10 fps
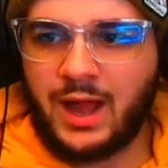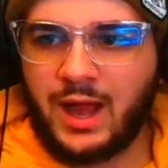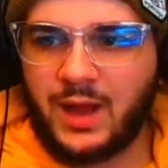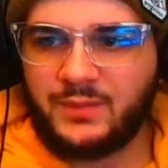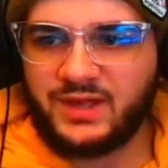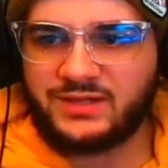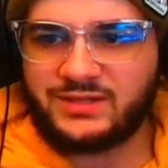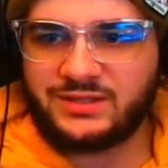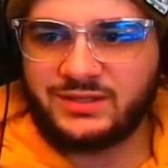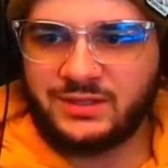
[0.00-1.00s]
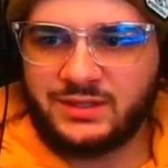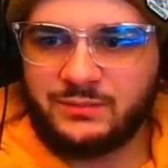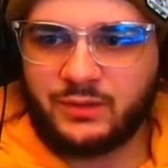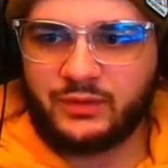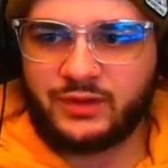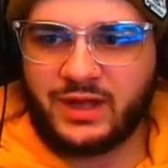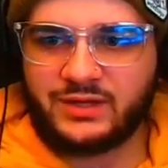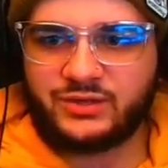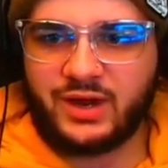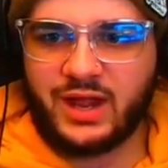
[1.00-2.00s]
ha, bitch. Brother got
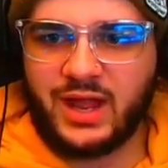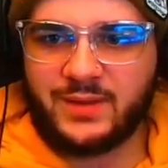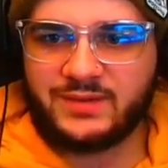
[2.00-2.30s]
trapped.